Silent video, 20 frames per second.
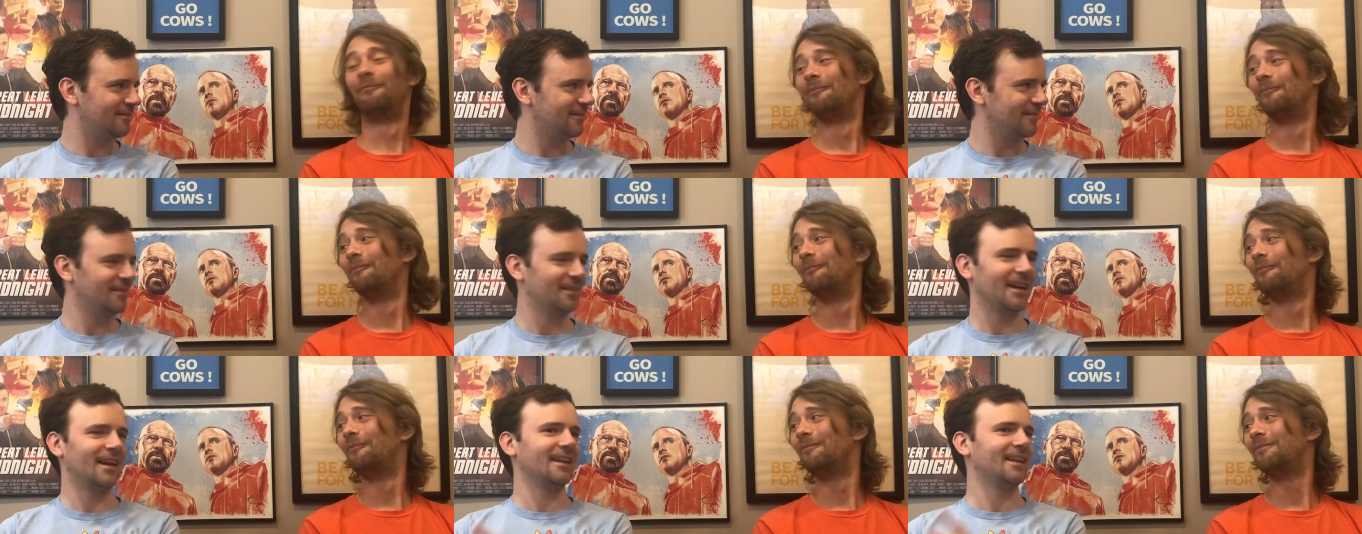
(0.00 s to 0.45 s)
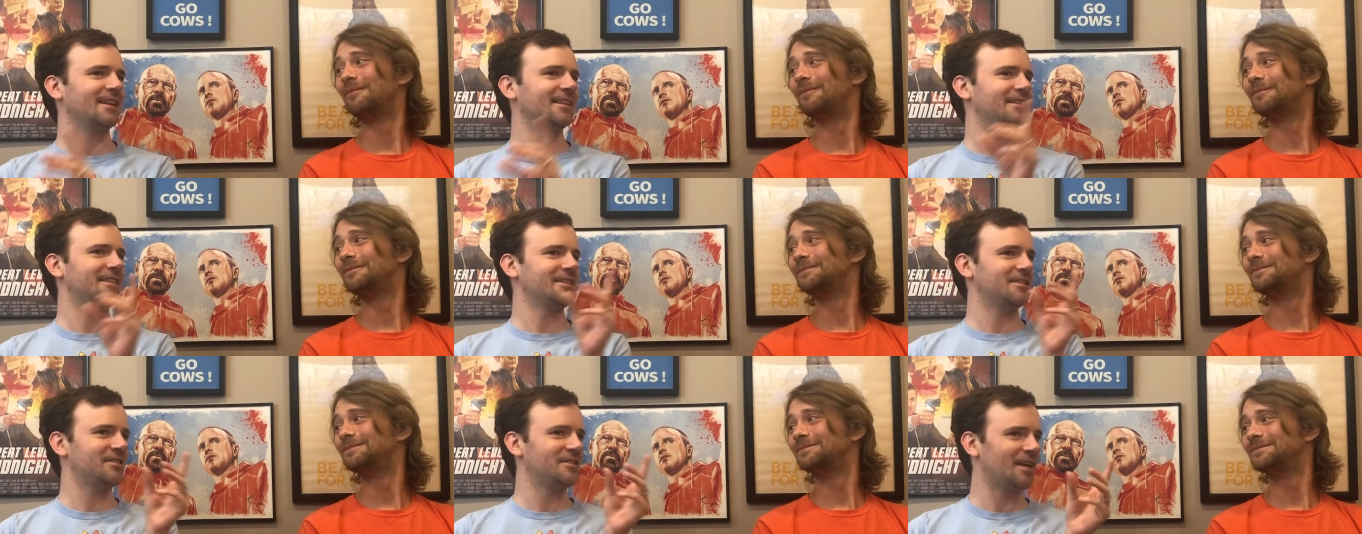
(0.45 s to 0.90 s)
Speaker 1: We got to
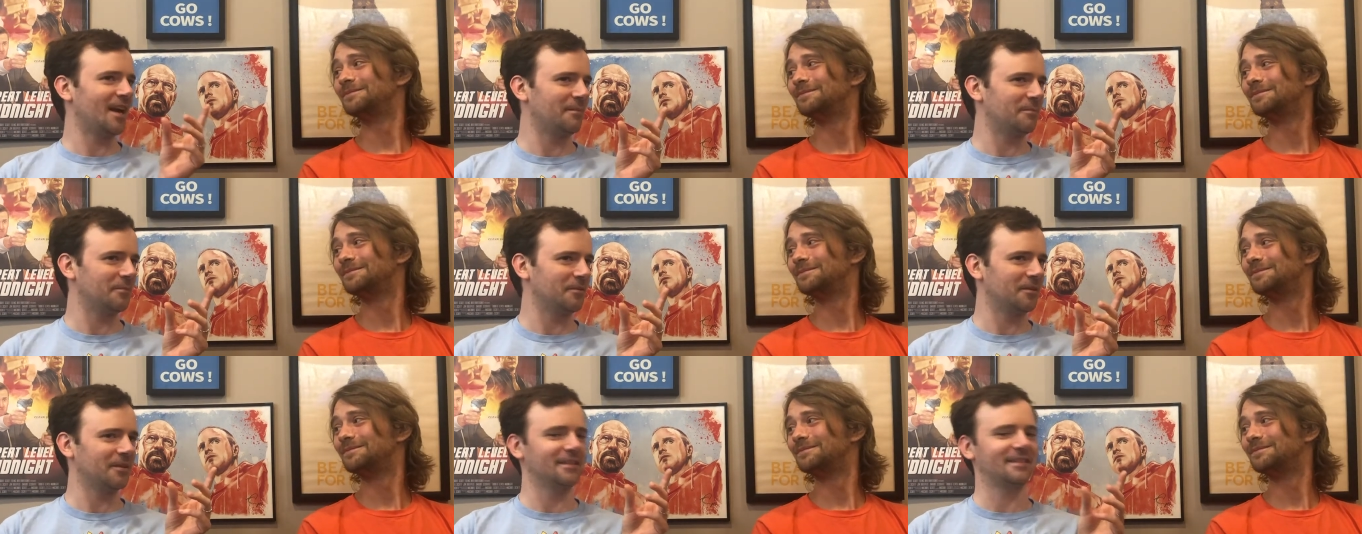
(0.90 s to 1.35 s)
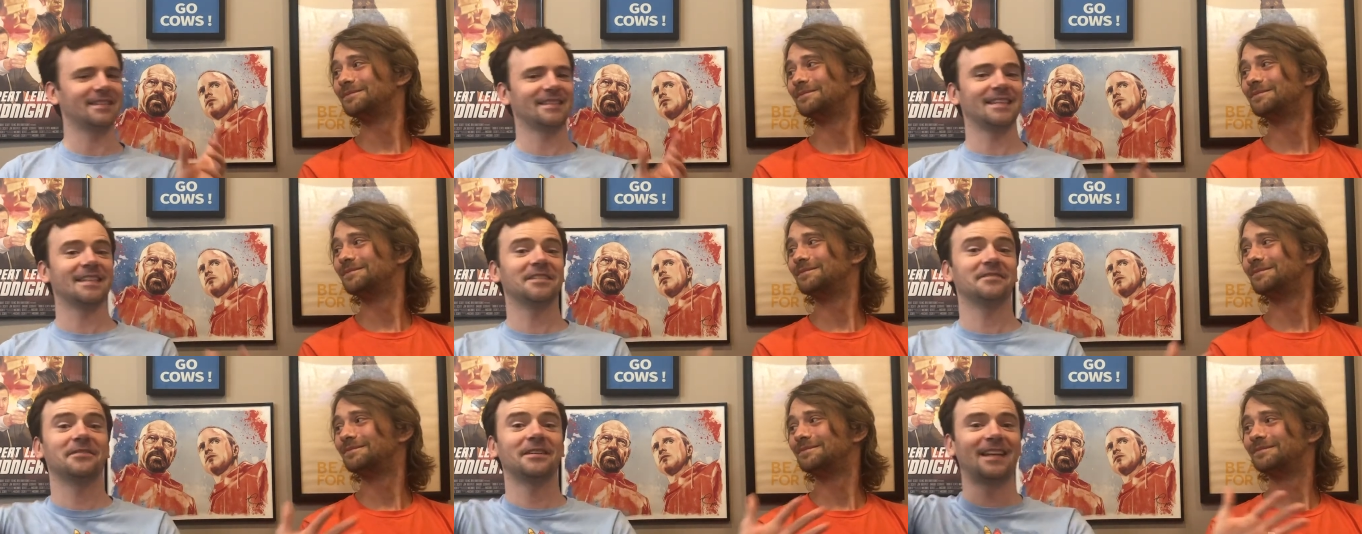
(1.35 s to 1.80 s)
get these chapter. It's the
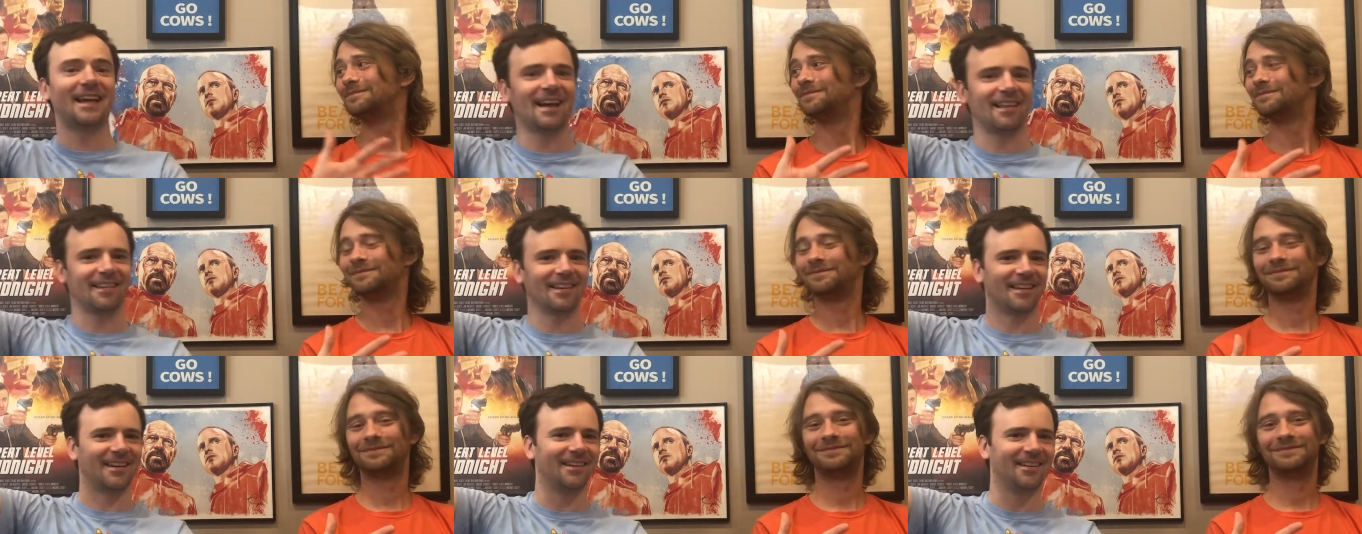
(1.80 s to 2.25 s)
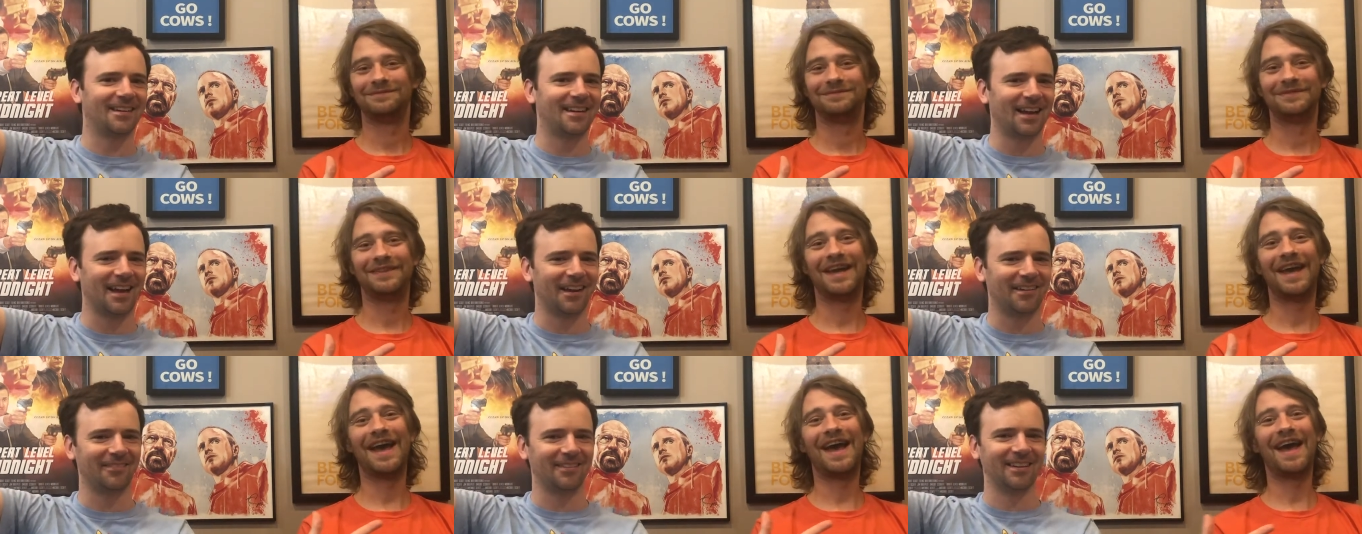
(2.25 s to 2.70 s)
season finale.
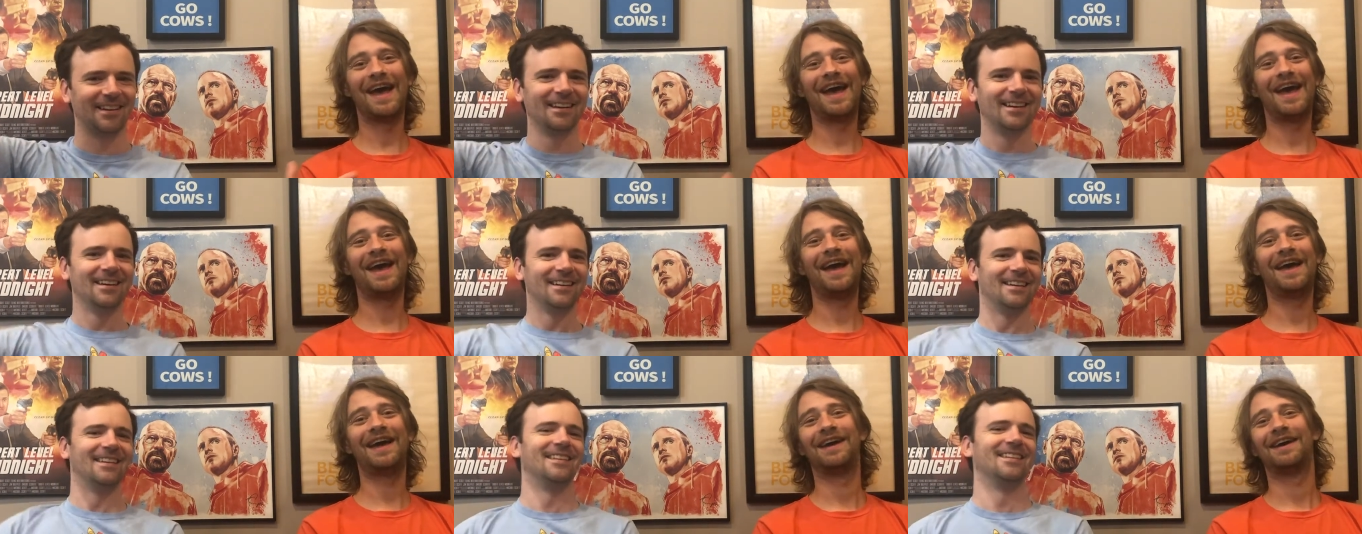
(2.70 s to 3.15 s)
Okay. Yay.